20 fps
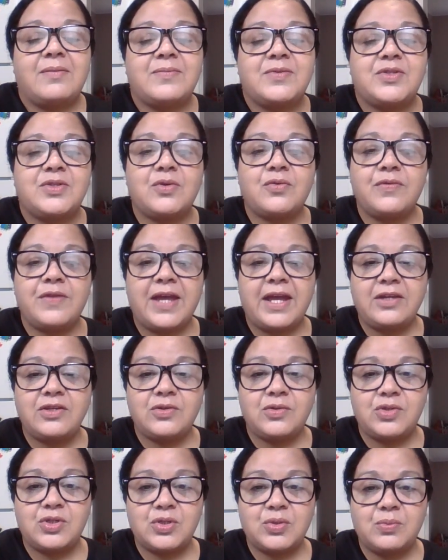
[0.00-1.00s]
So that
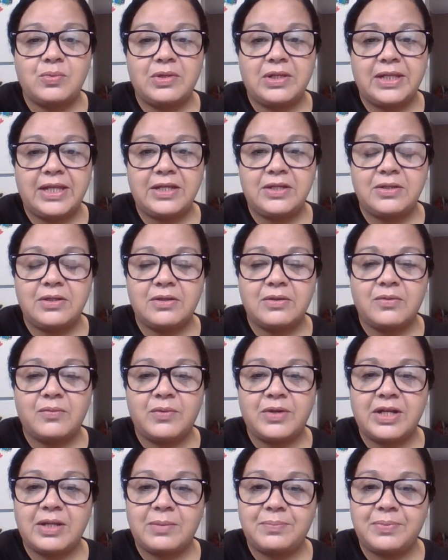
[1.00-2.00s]
YouTube will let you know
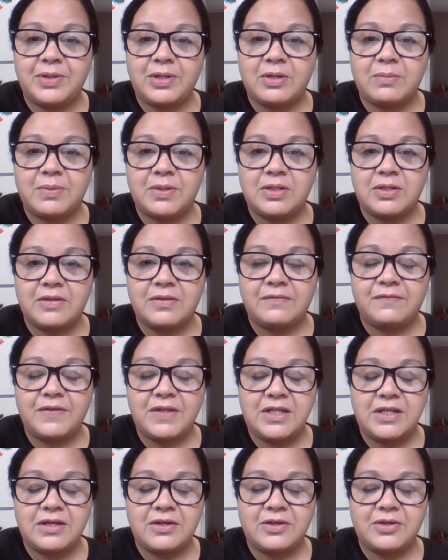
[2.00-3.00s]
when I'm putting up another
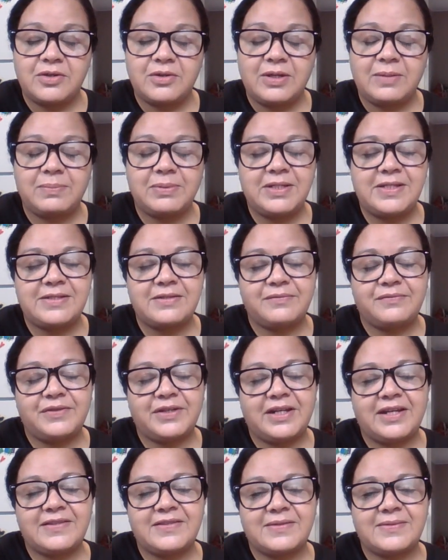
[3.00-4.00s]
video. And please don't
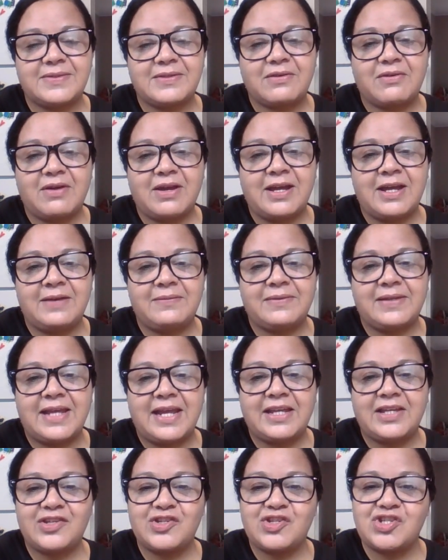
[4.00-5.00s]
forget to subscribe,
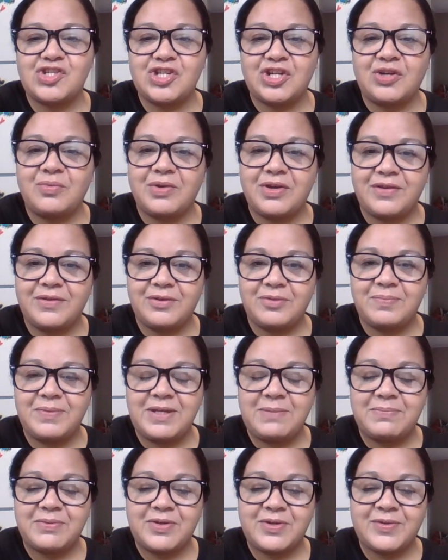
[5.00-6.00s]
like, and share with other
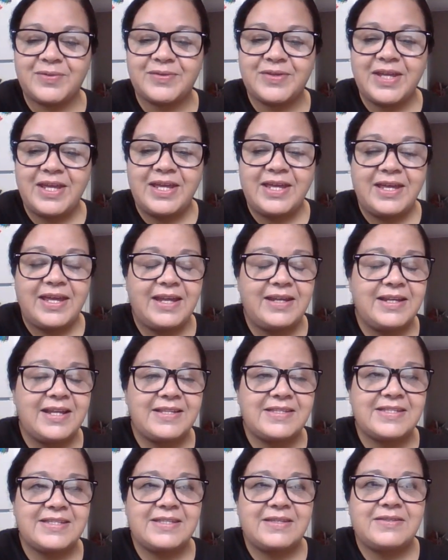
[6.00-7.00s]
people. And
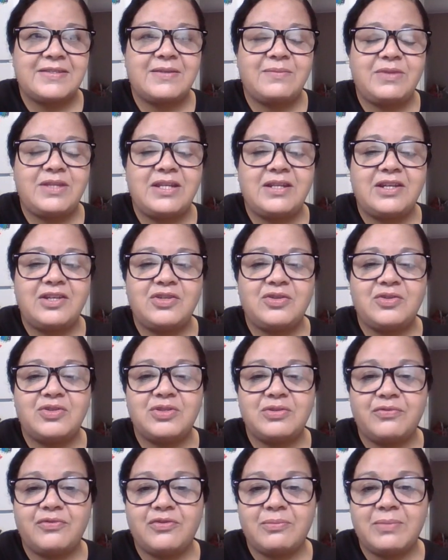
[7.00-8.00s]
that's something that you
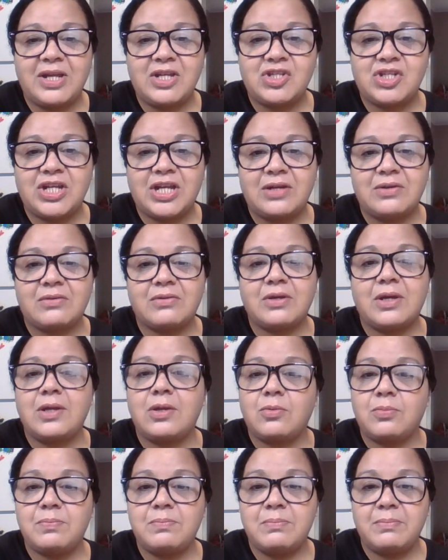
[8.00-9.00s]
do for my channel to
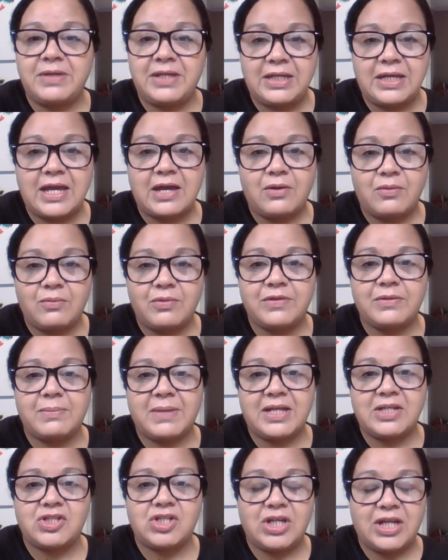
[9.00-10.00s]
help me out with
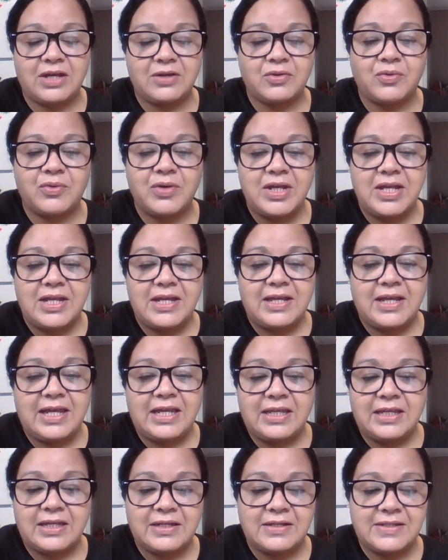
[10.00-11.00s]
my channel,
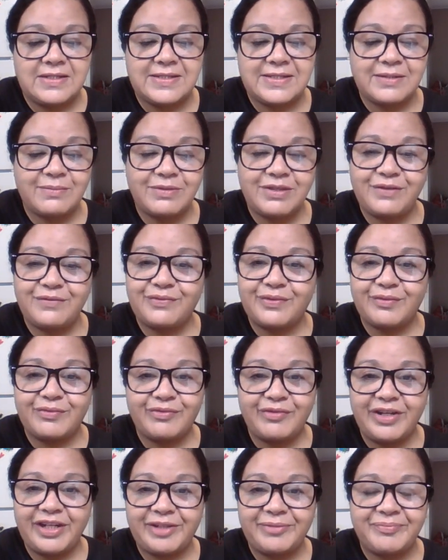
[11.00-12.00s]
and something for
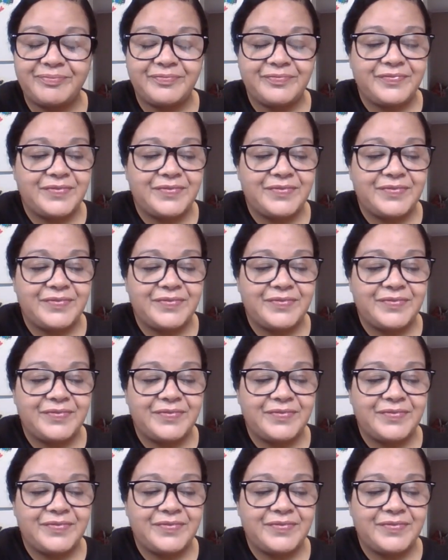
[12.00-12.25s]
free.